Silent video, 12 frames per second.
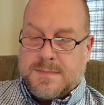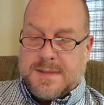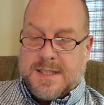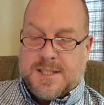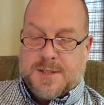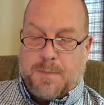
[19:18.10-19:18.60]

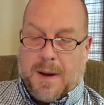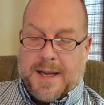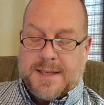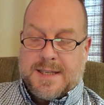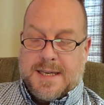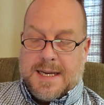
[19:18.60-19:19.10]

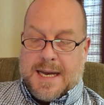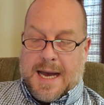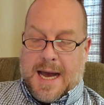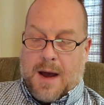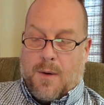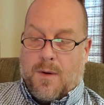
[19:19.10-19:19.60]
despite
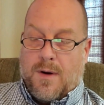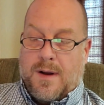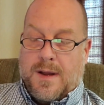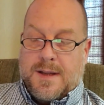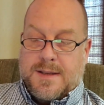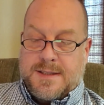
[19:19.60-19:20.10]
our
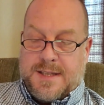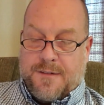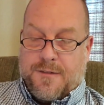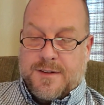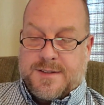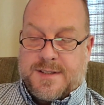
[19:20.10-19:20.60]

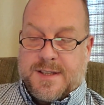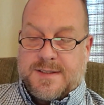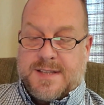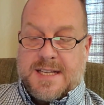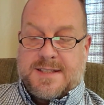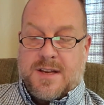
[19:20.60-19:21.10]

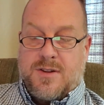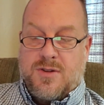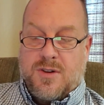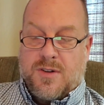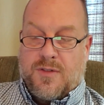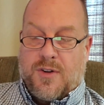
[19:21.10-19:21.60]
differences. It's a
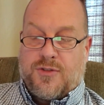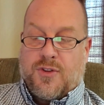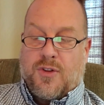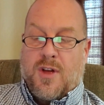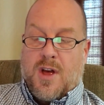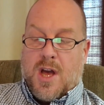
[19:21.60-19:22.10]

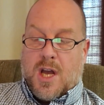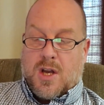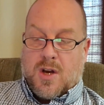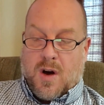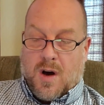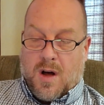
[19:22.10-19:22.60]
universal
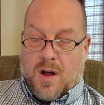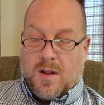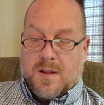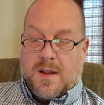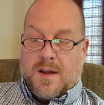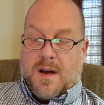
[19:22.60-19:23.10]

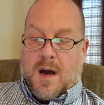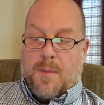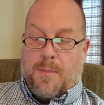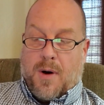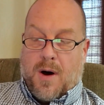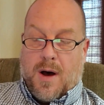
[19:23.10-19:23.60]
call
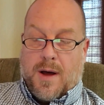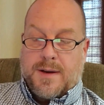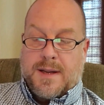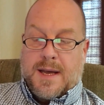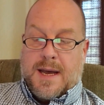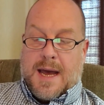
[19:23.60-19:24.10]

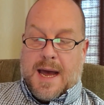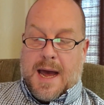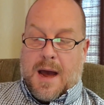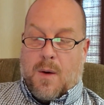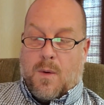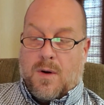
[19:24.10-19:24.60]
upon
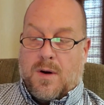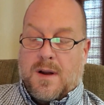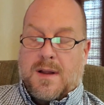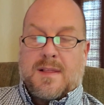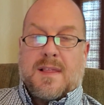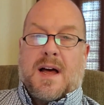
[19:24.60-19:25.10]
our
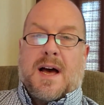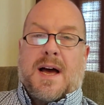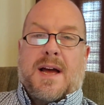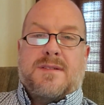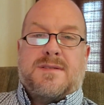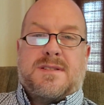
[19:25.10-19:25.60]

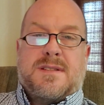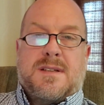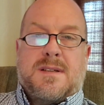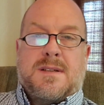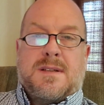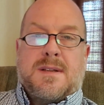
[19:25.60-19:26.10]
lives.
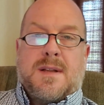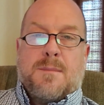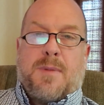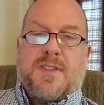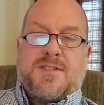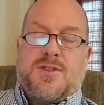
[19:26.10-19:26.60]

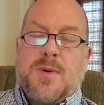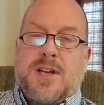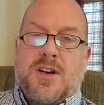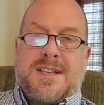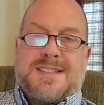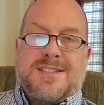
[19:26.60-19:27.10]
But this doing
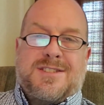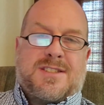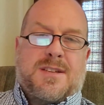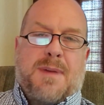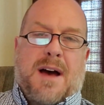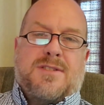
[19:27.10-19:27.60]
good isn't
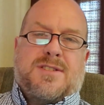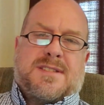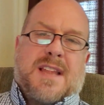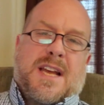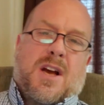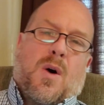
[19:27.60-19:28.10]
just about
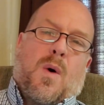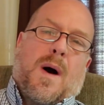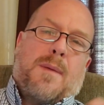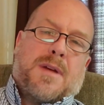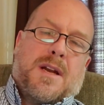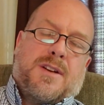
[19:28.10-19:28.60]
just like, oh,
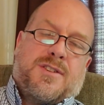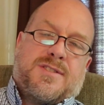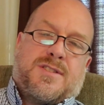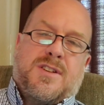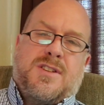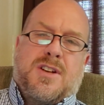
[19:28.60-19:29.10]
I'm going to
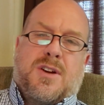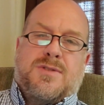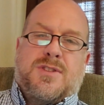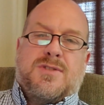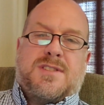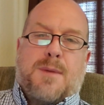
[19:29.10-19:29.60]
just,
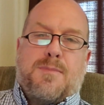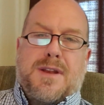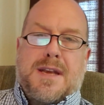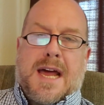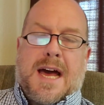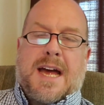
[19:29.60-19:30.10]
do
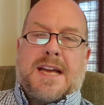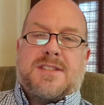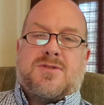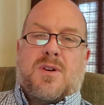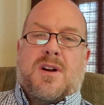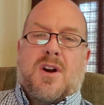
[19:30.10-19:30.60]
something
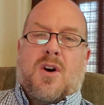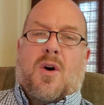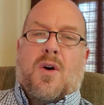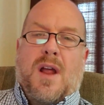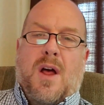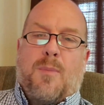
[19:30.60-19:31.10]
nice
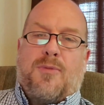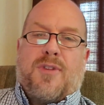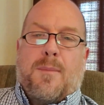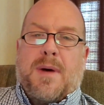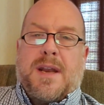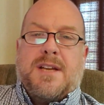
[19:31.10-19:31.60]
or help
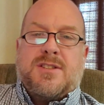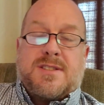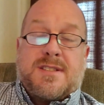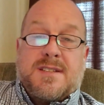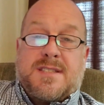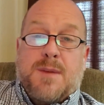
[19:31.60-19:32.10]
somebody in
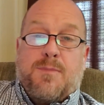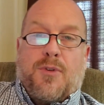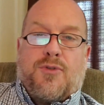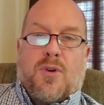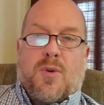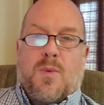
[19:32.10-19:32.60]
just a simple
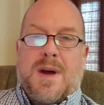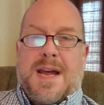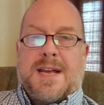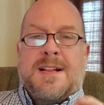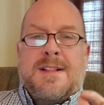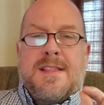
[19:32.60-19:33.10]
sort of way.